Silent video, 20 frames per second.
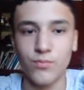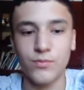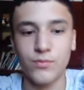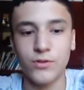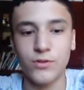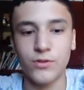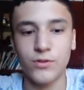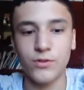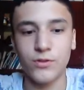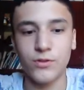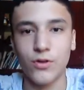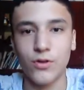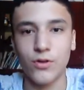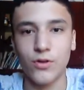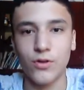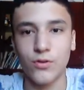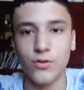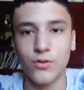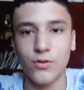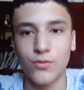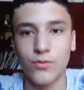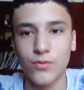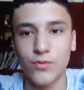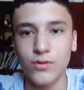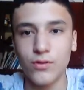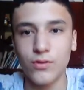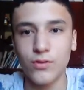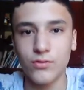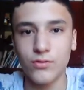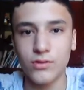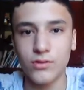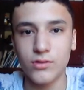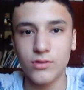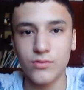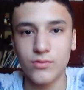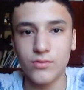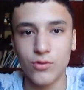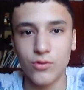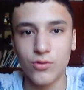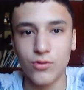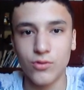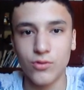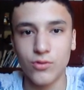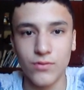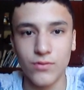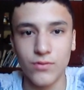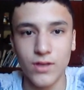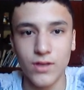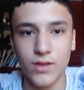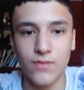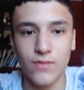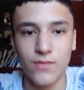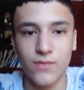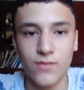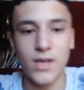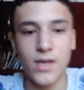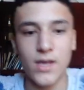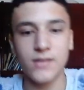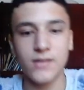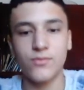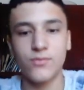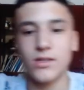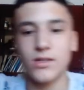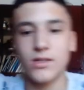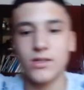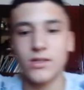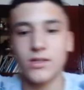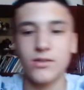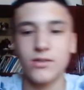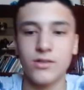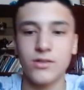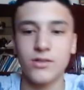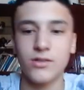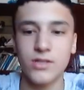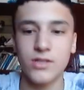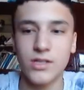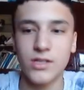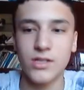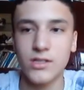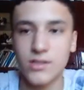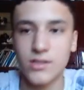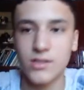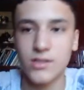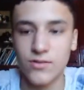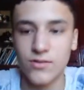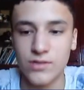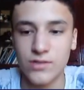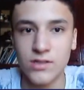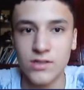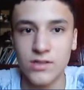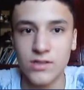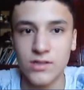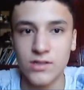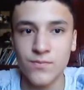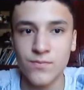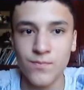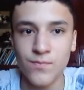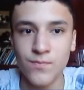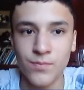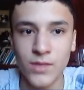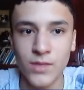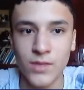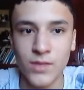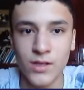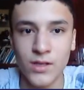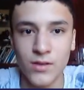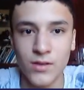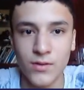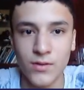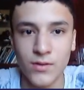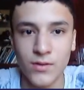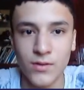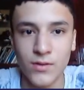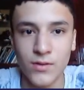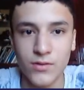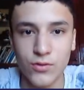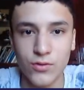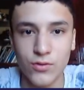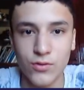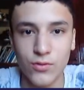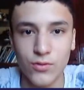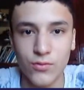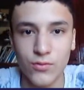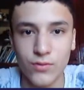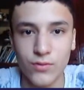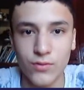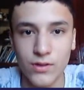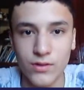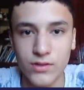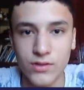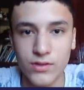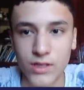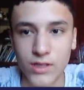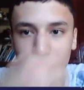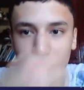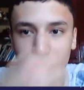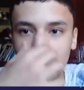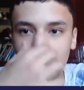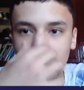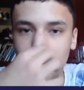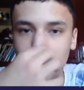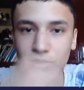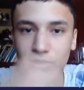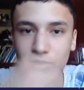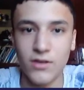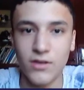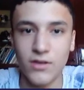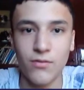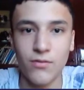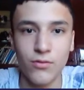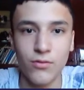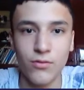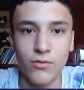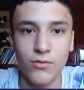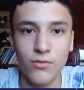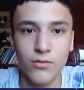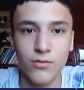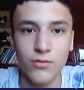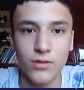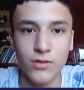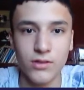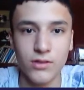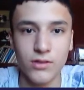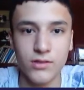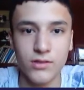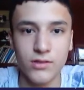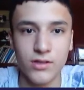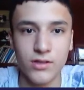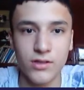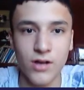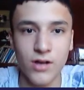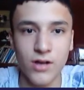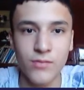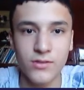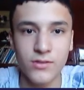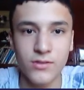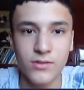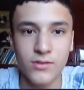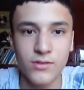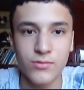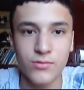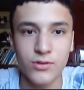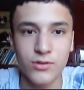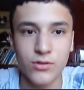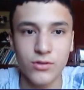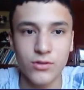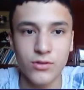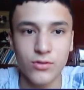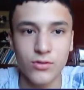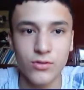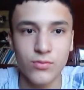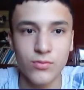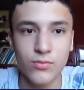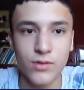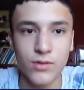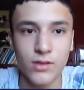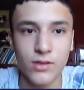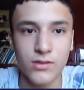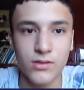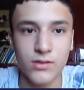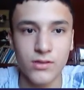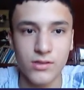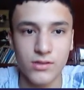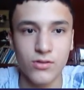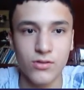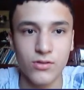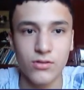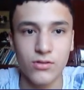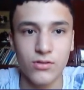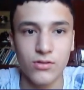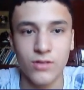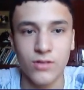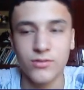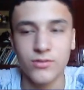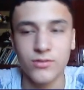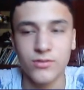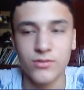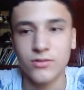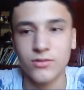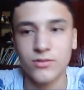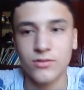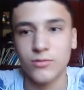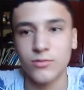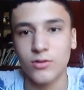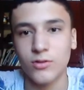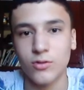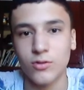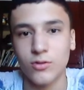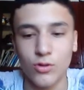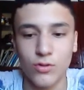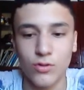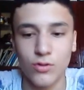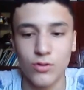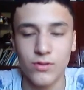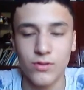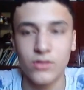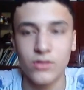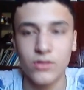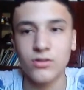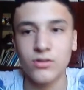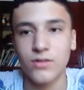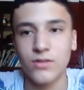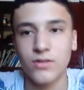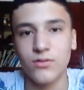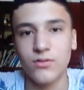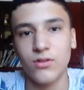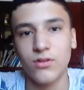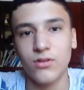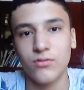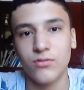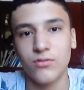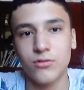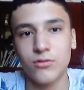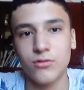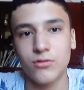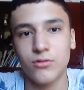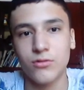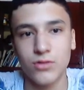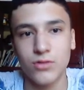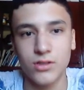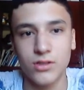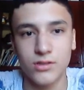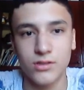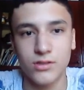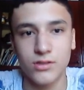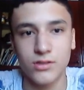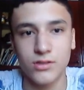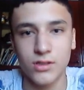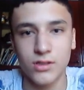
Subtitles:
So we will use this formula. We have mass 170. So we be careful. It's gram centimeter cube, and this is also gram centimeter cube. So we don't have to convert to anything.